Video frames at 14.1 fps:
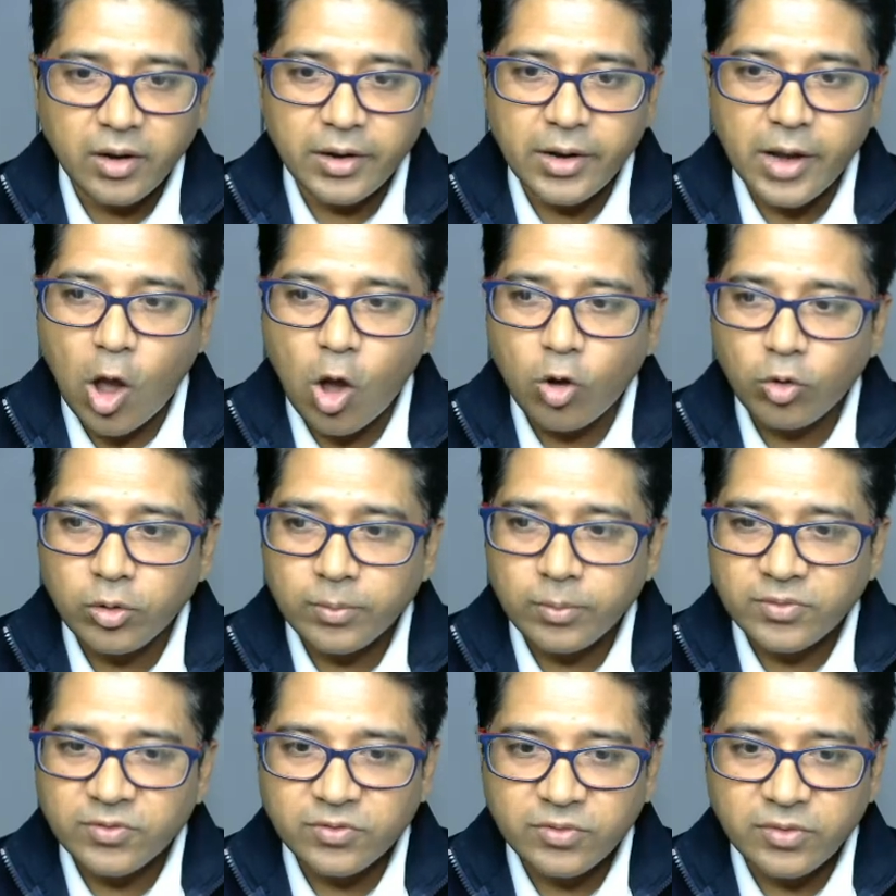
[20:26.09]
Now
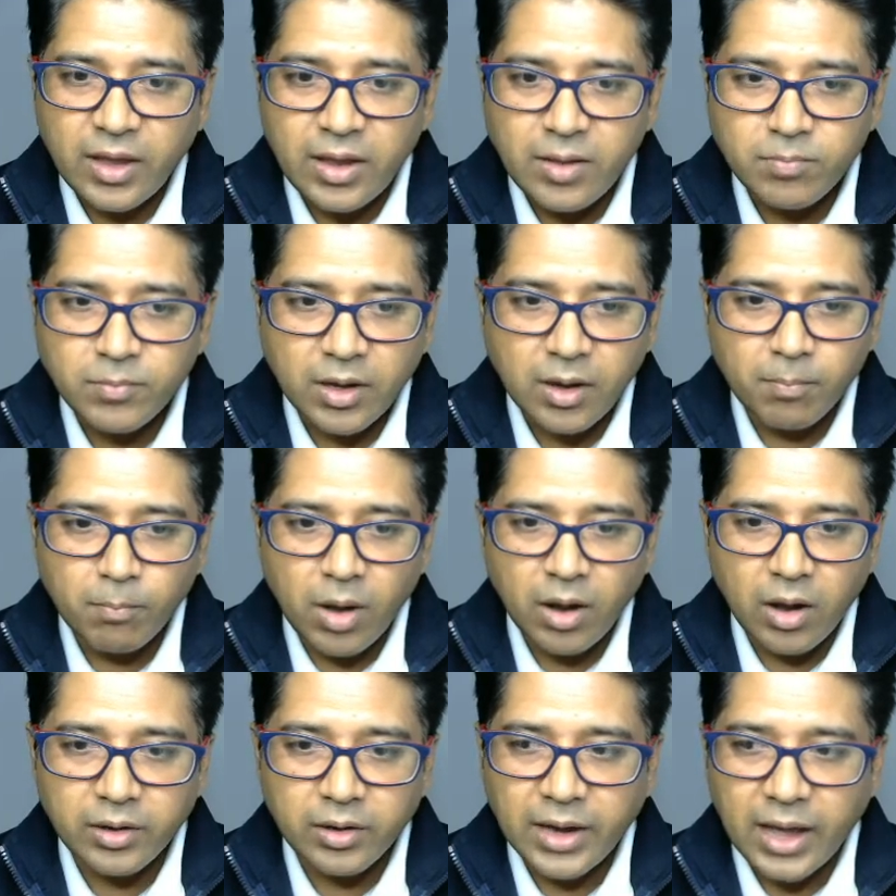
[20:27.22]
same
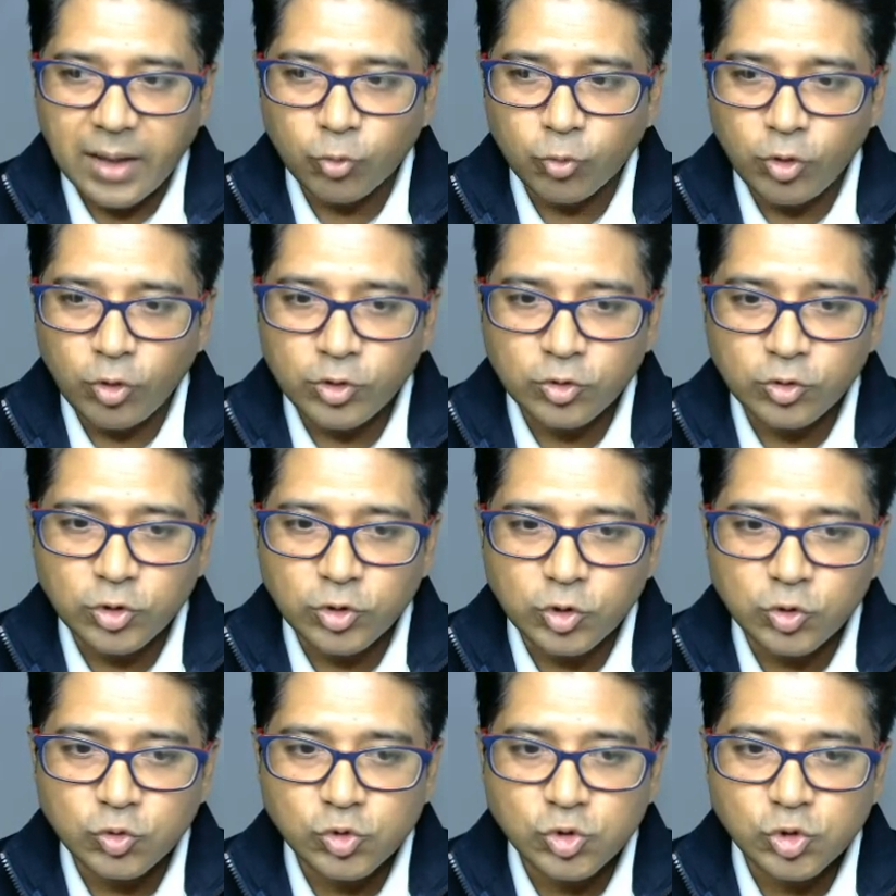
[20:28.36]
command I'm going to
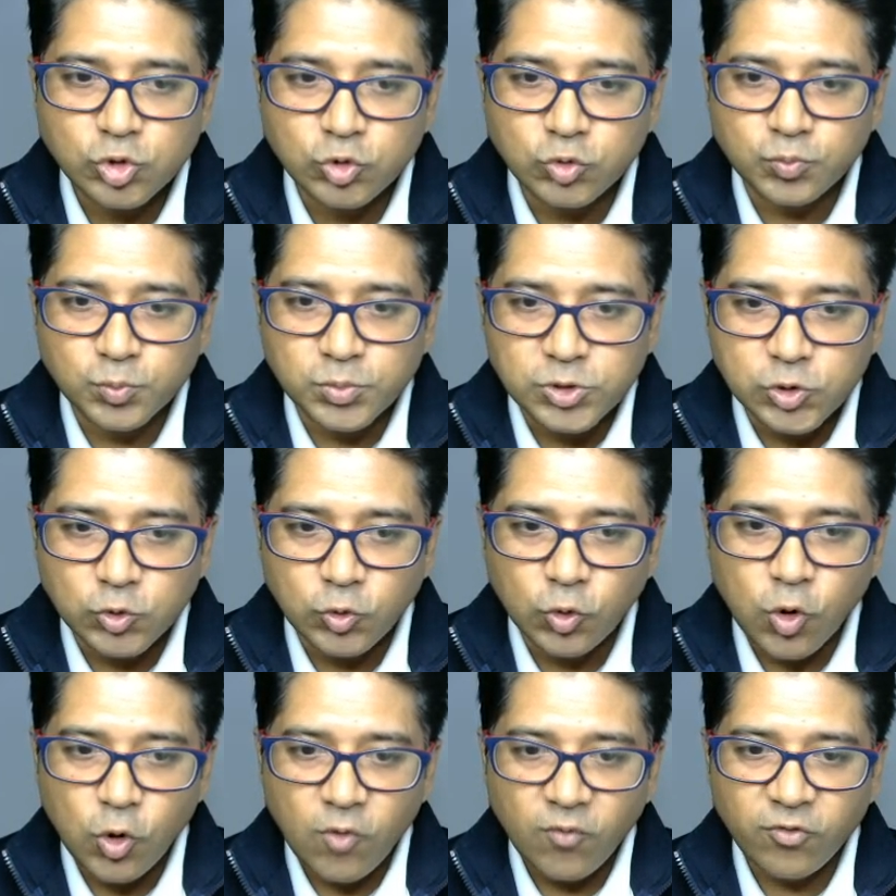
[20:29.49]
use to
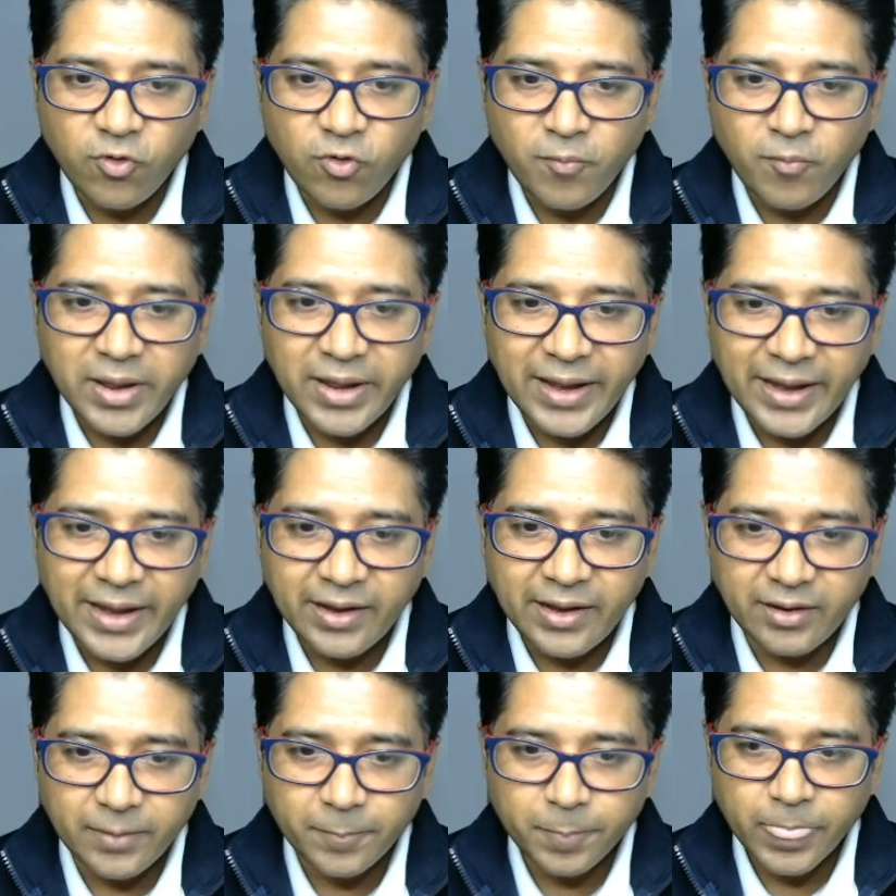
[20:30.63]
view from head
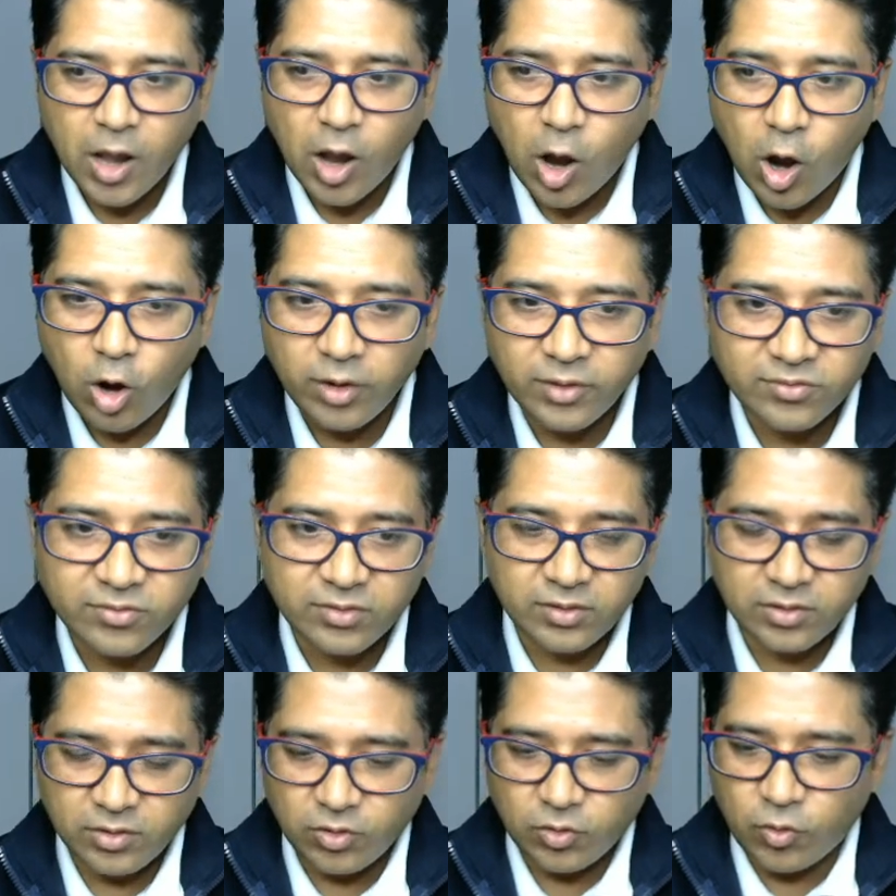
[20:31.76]
how it's
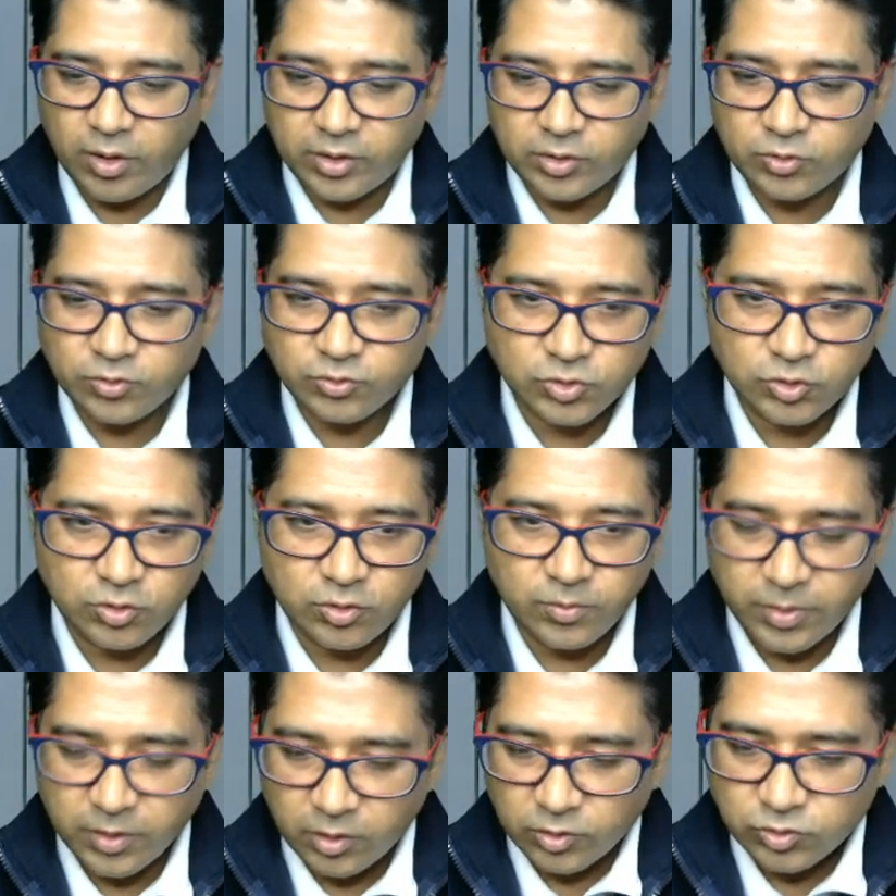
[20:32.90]
going to show.
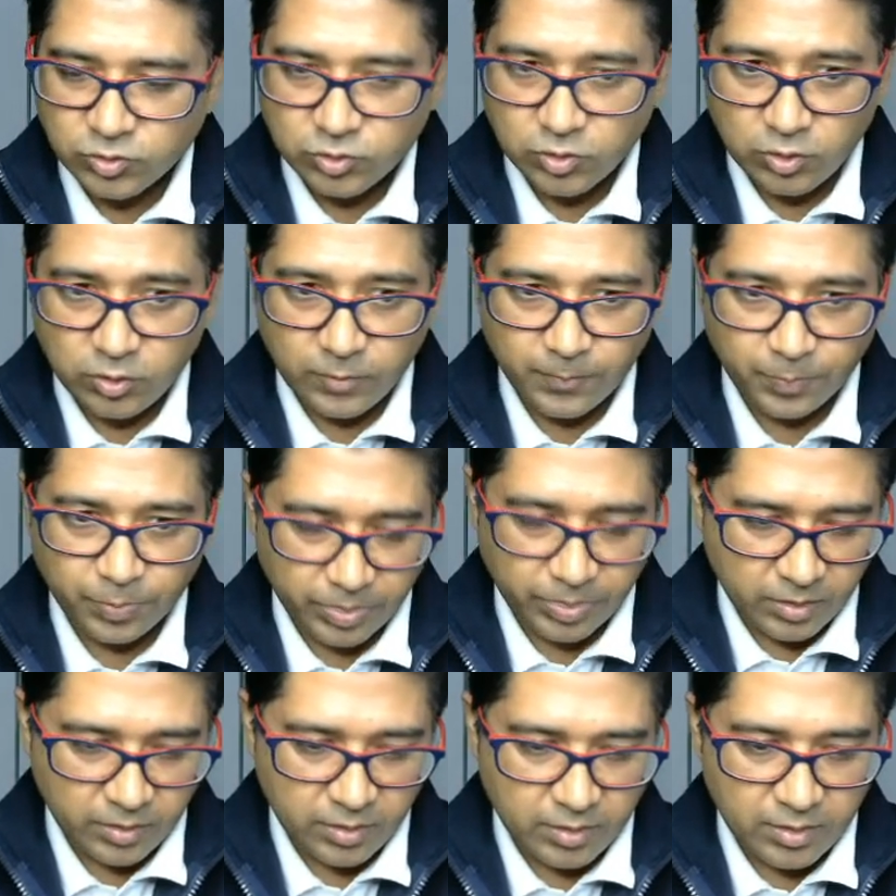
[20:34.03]
So
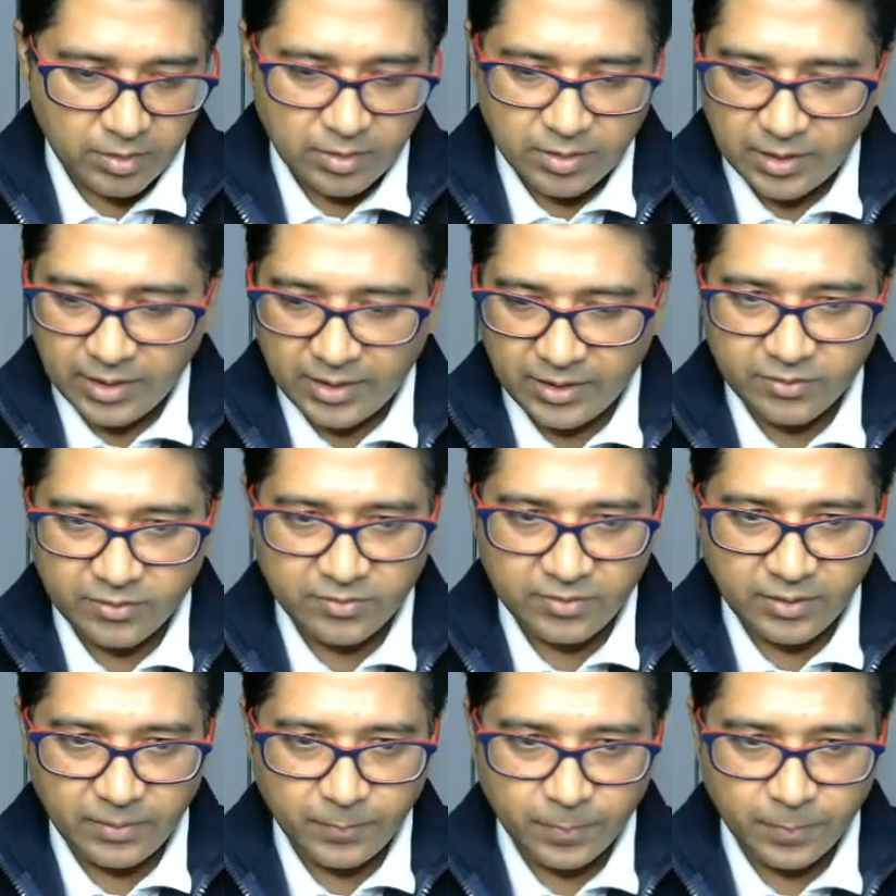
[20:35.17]
see,